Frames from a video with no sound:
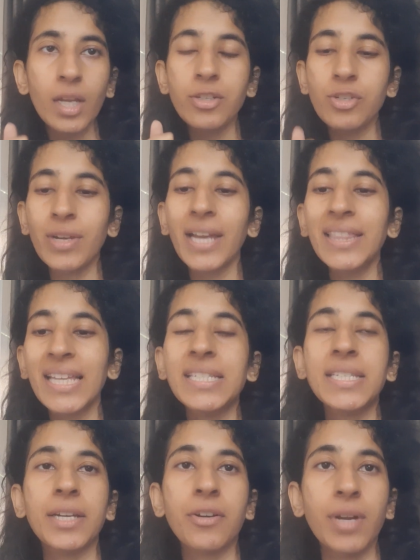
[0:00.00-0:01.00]
to get that
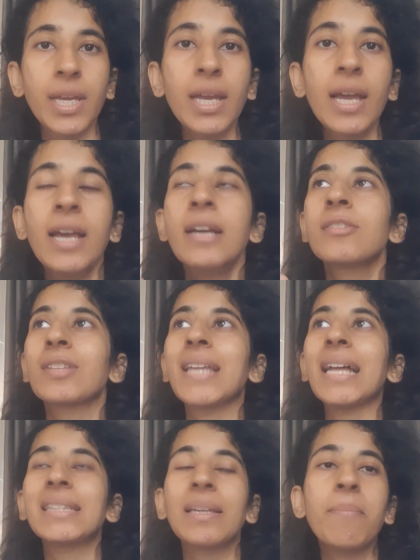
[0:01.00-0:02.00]
degree, so
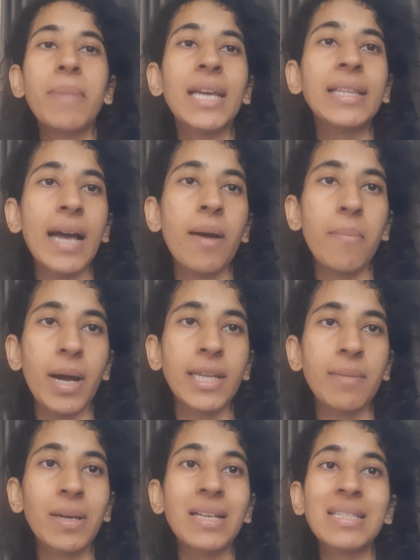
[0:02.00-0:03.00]
that they make that
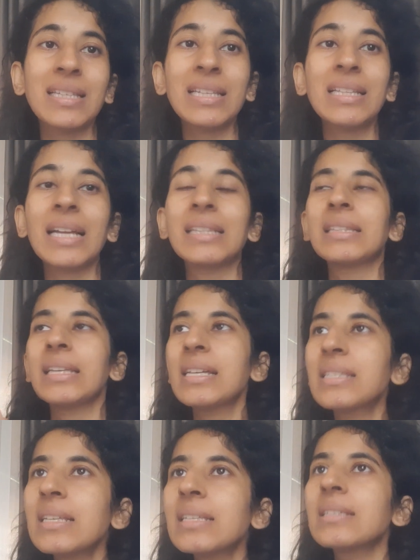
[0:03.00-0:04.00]
money, because they think that
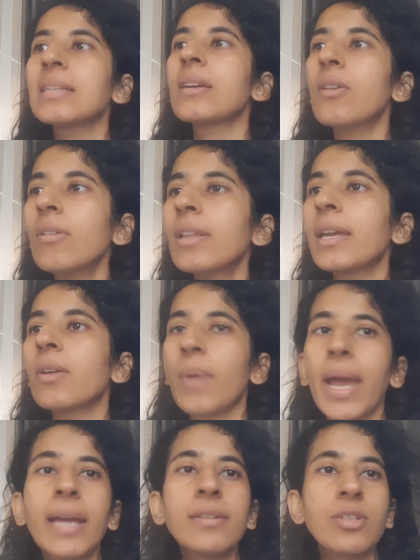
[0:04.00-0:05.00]
this is the only
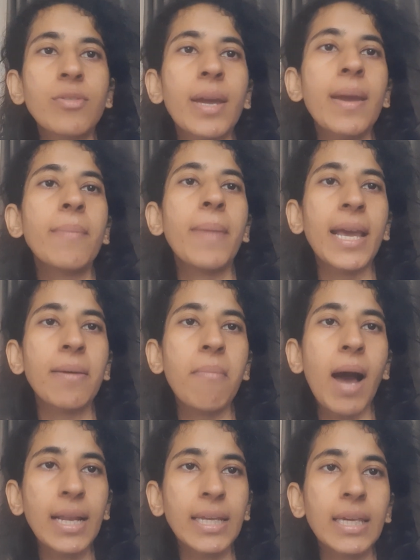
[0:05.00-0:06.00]
way to make
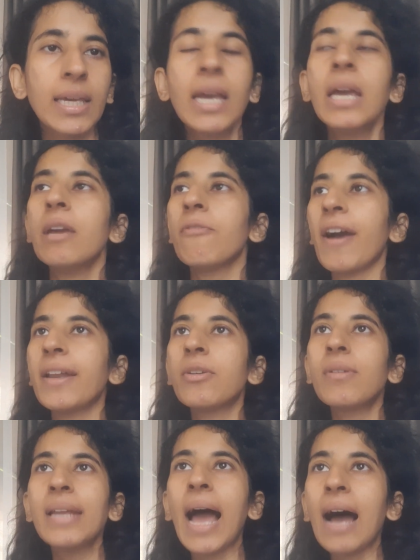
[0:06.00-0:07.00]
money. If I
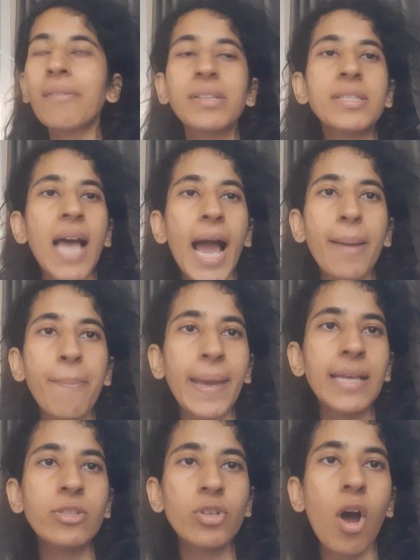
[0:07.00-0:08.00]
don't have this high
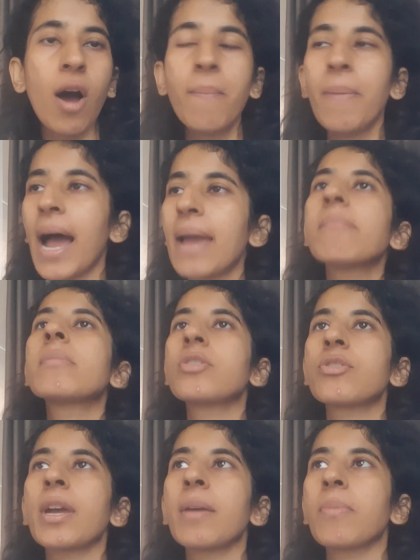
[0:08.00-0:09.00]
paying job, I'm
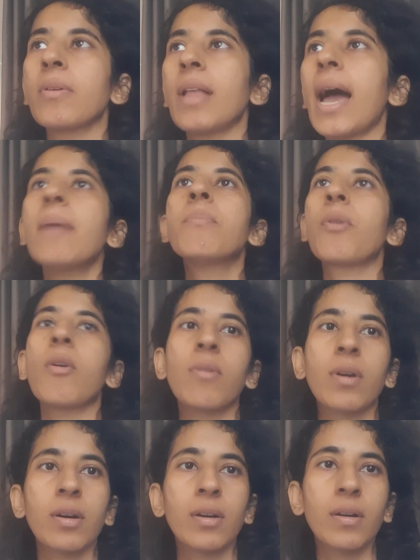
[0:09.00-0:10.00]
miserable, I'm
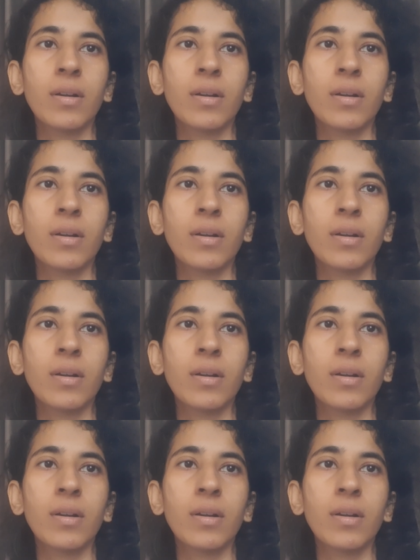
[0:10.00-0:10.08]
broke.